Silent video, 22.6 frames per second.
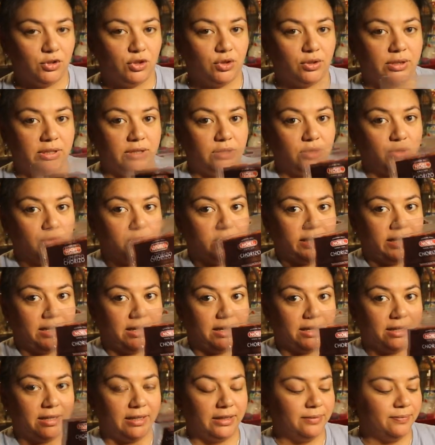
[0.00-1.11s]
chorizo
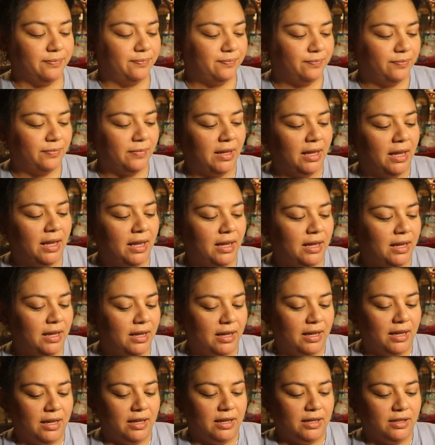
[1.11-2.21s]
again.
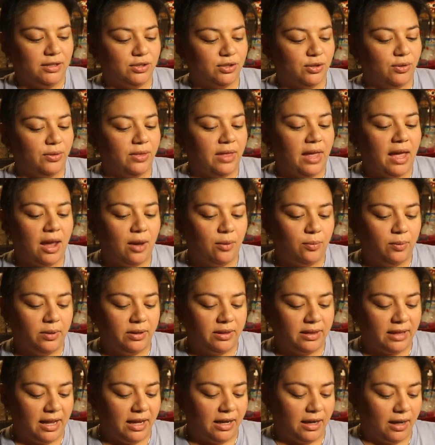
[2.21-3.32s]
So that
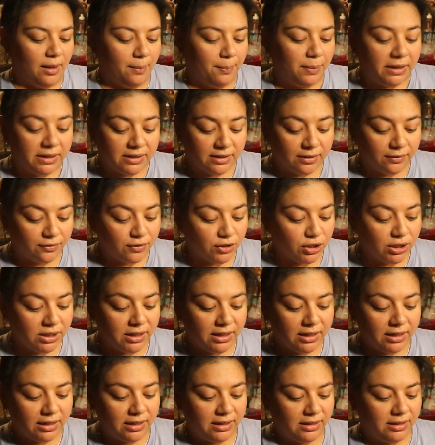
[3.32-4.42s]
with like a piece of
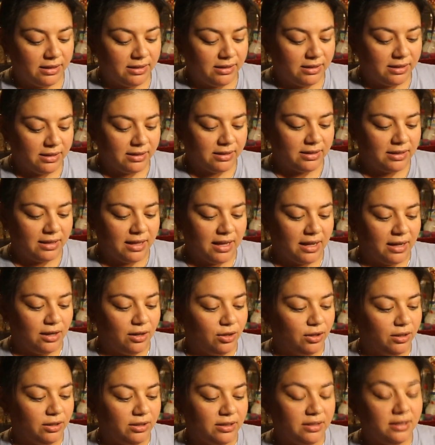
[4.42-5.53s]
cheese is like a
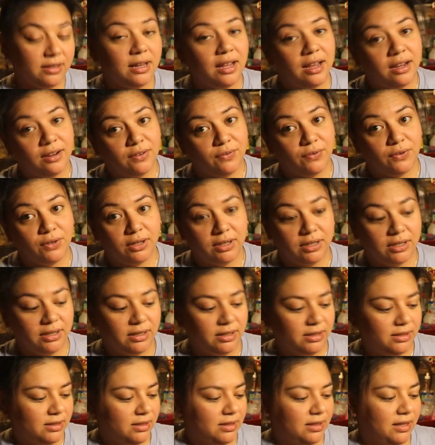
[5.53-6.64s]
good snack for
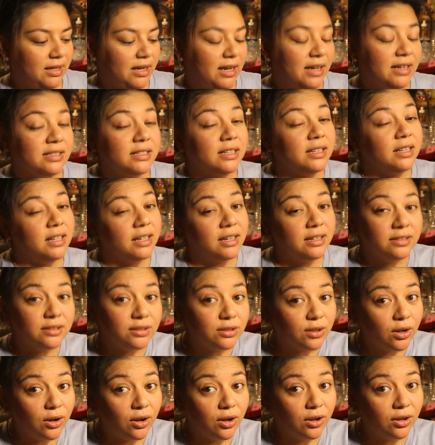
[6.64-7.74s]
us. It has a lot of
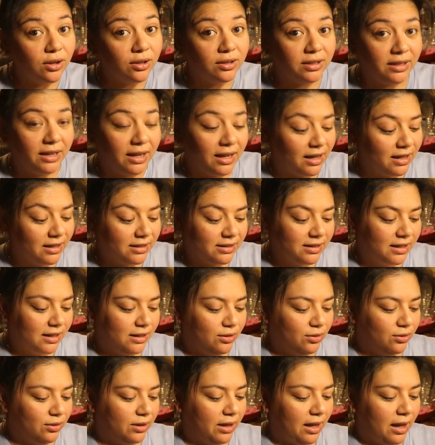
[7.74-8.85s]
salt, yes, I
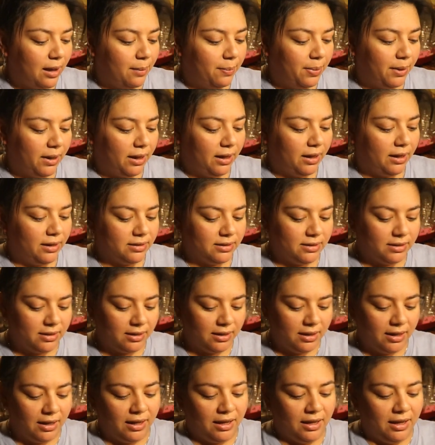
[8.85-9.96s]
know that, but
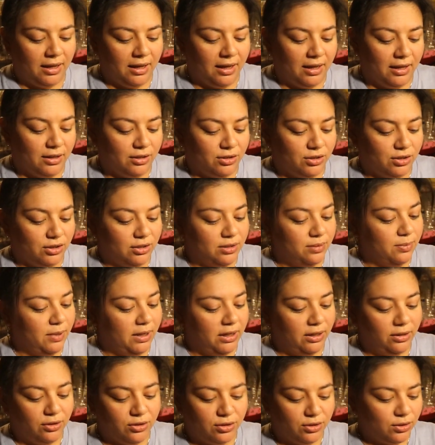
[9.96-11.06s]
just
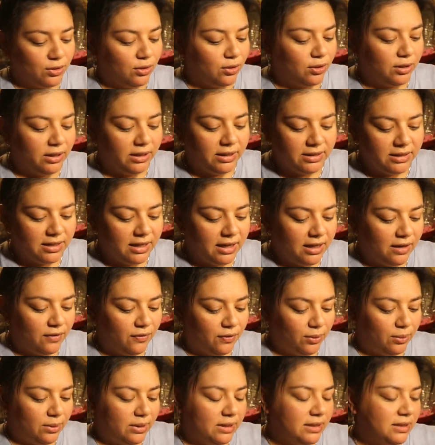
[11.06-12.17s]
mind your salt intake
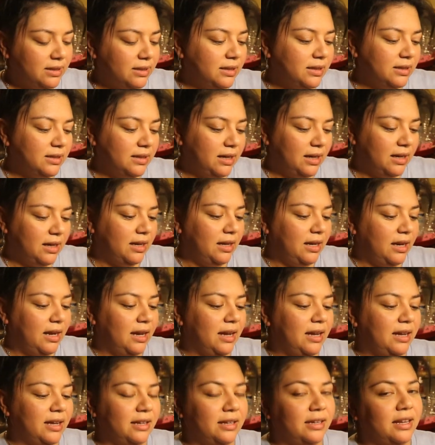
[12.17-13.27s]
for the rest of the day,
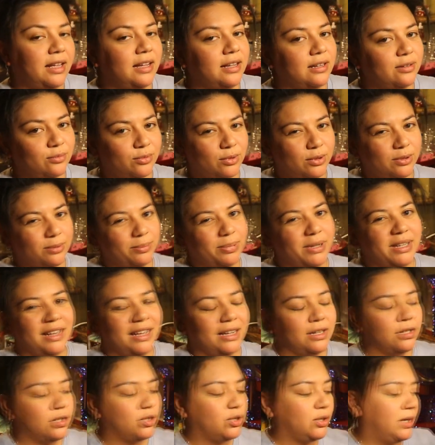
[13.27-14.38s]
and that would be
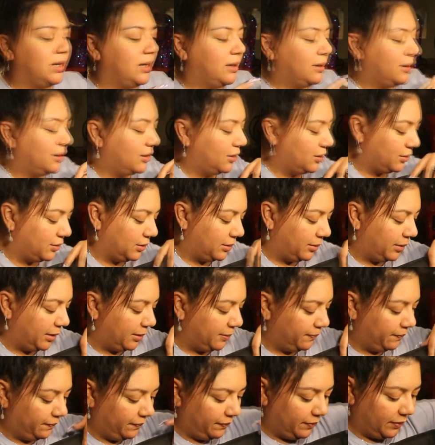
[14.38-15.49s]
like a treat, you know what I mean?